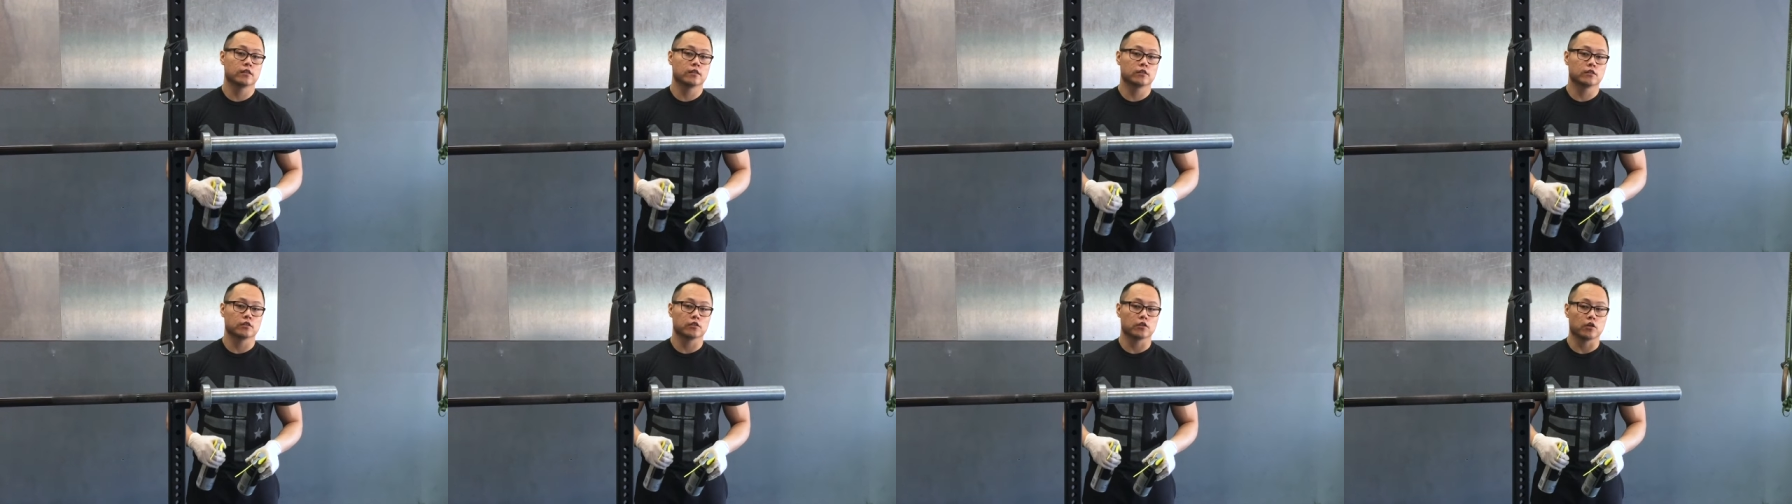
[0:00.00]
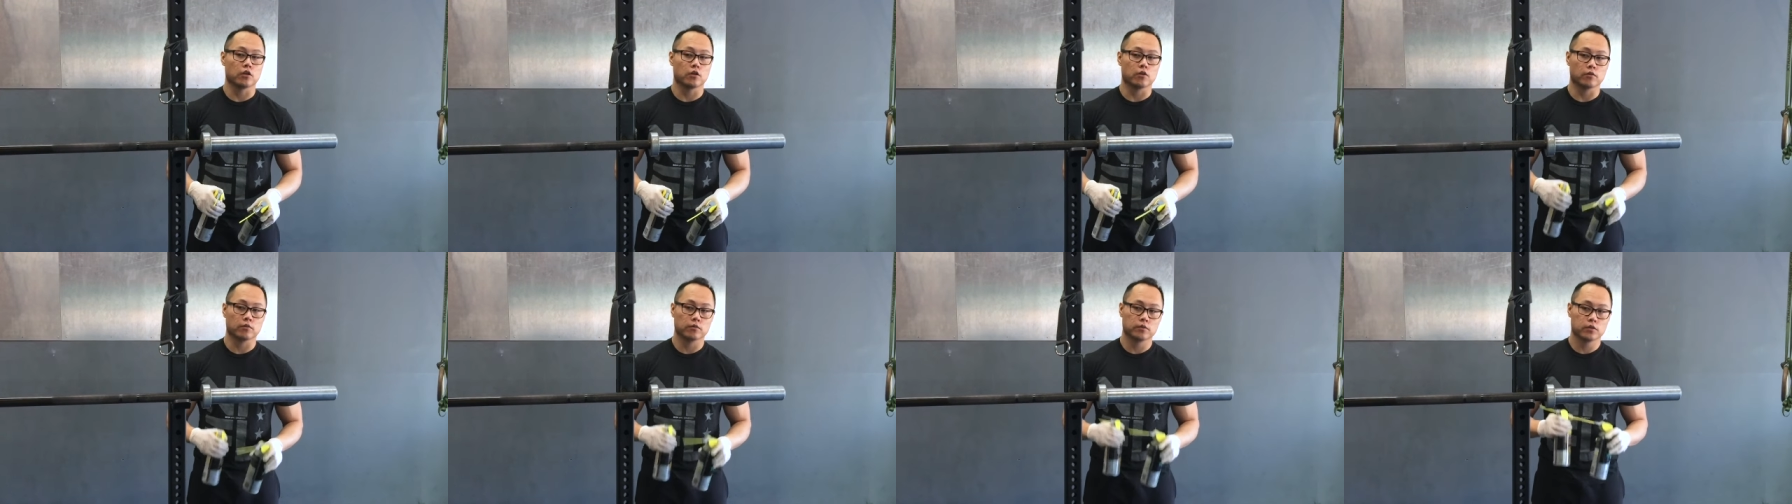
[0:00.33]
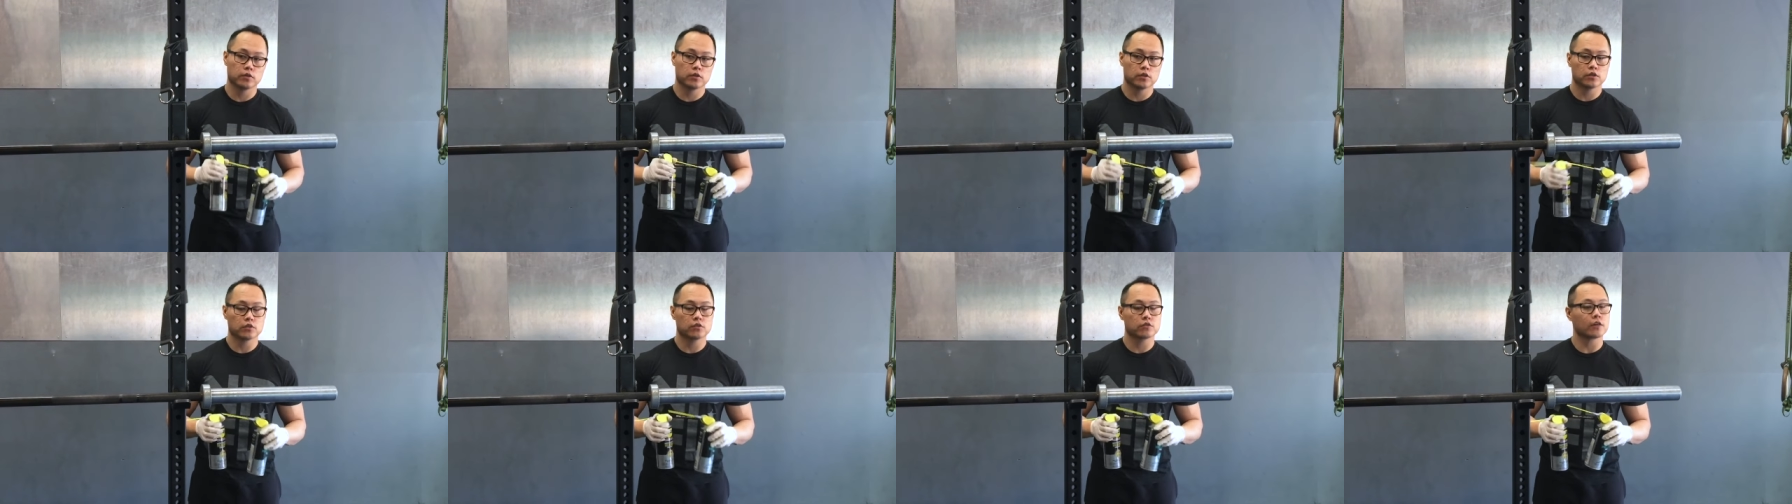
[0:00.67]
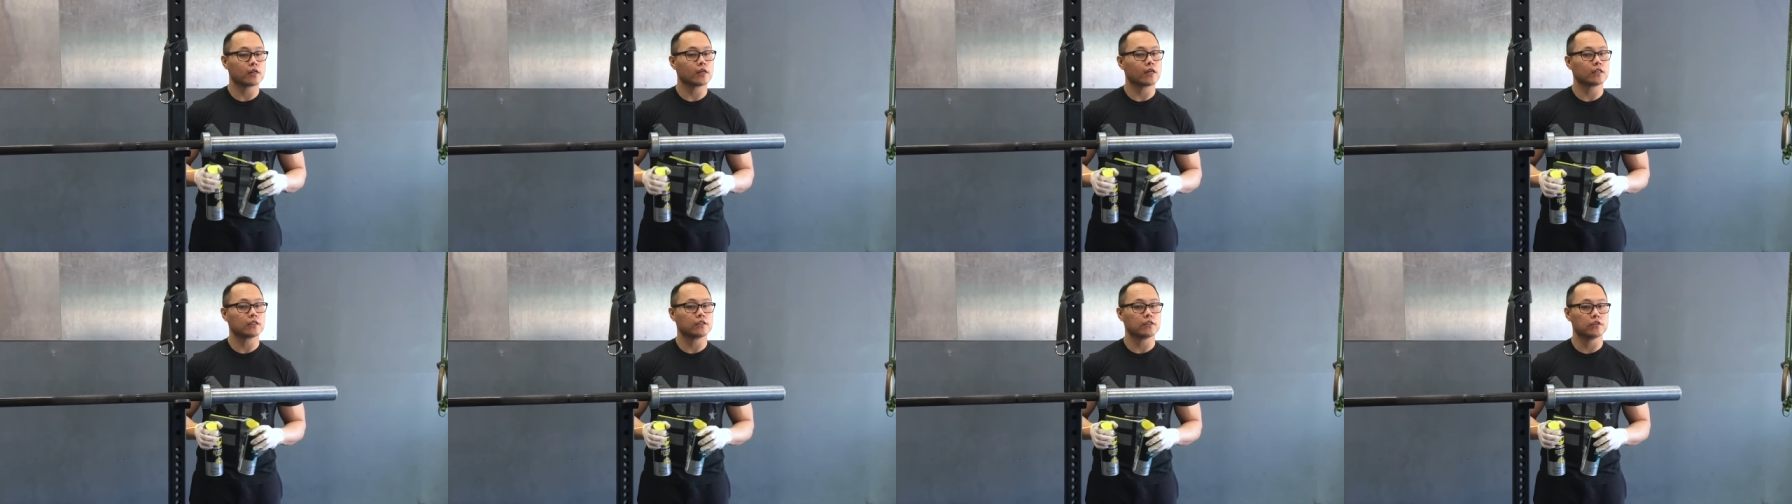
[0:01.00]
So
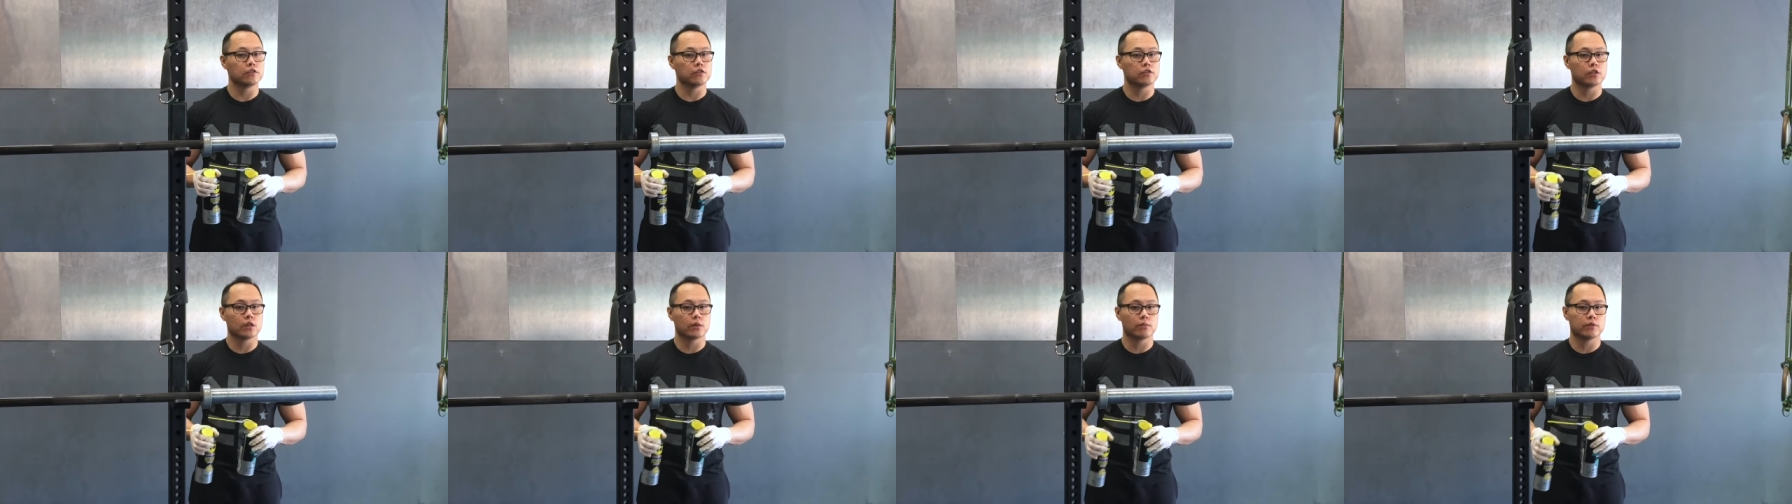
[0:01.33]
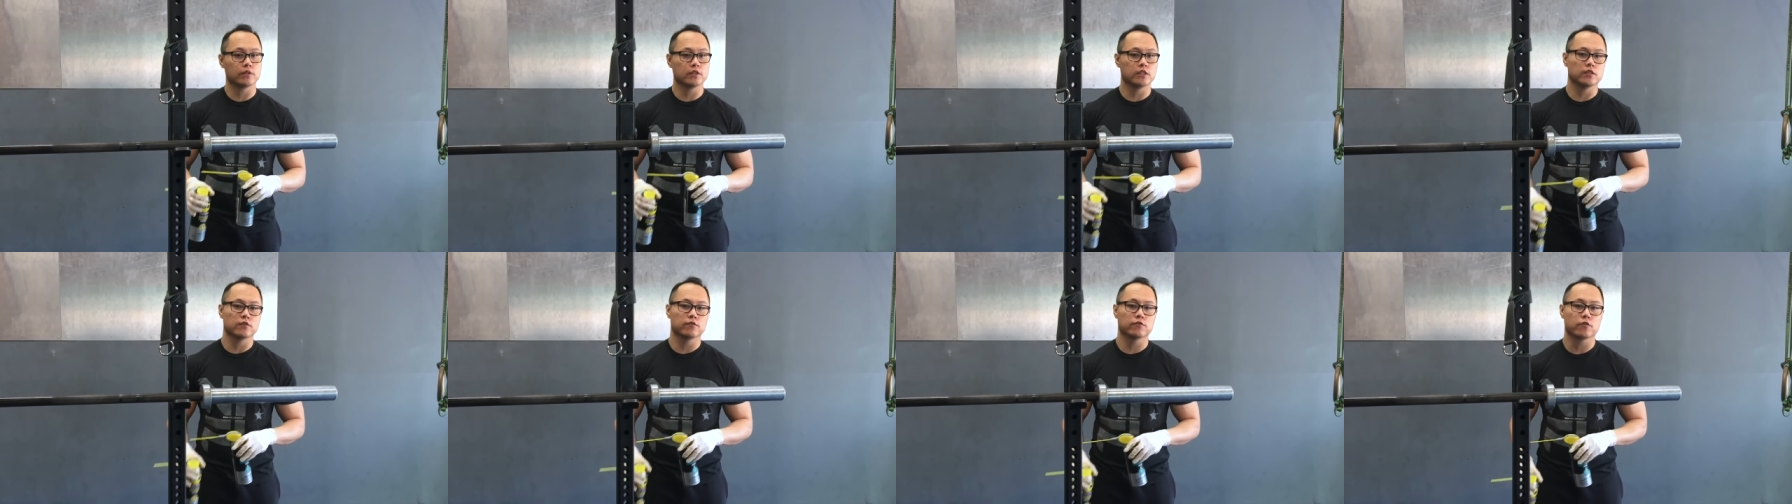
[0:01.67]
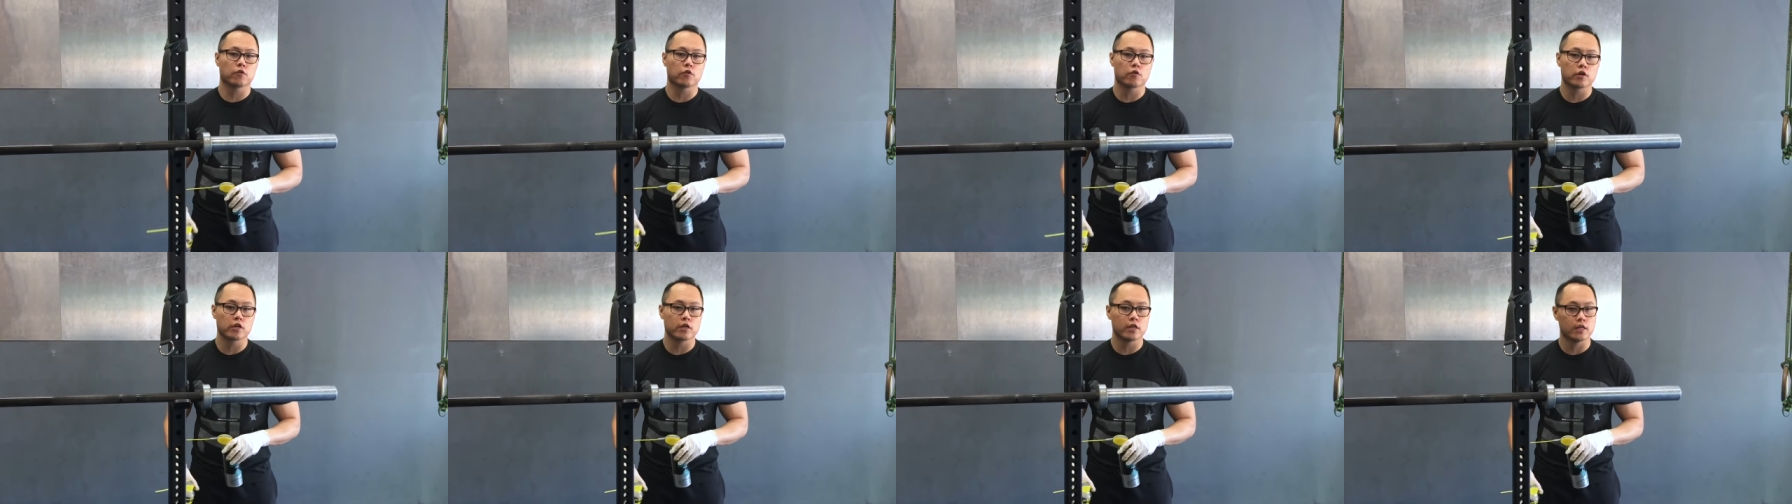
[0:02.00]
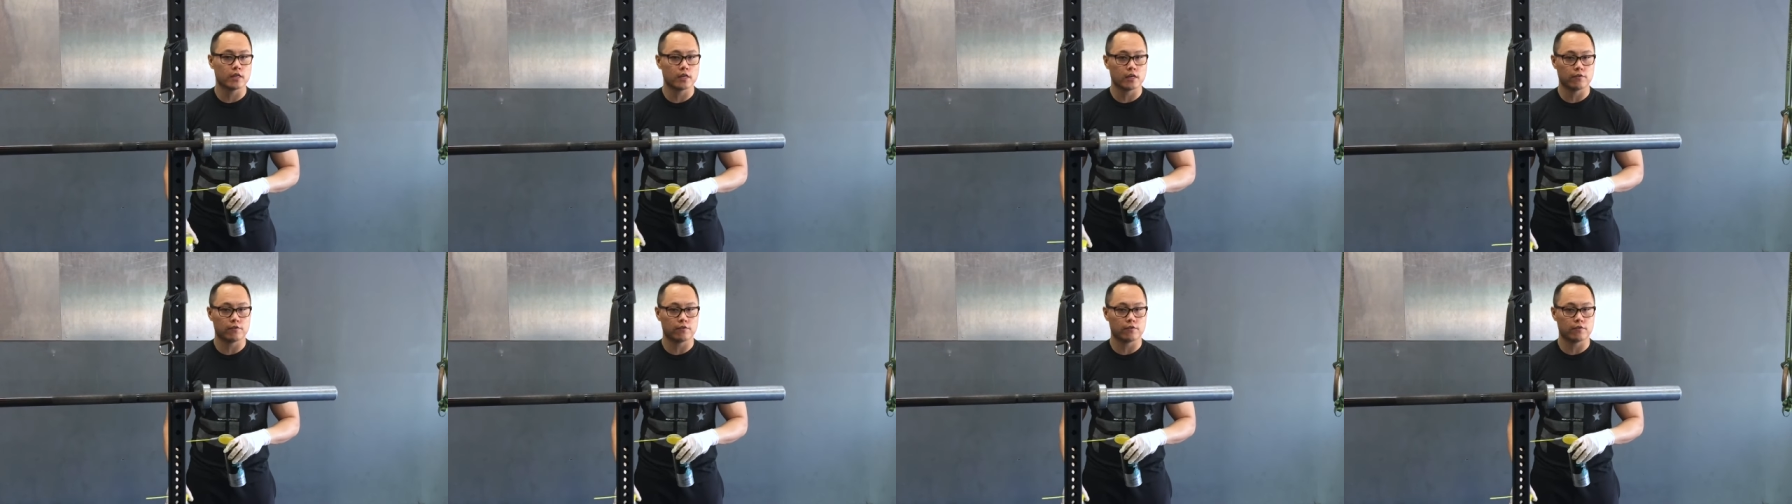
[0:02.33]
try not to use WD-40.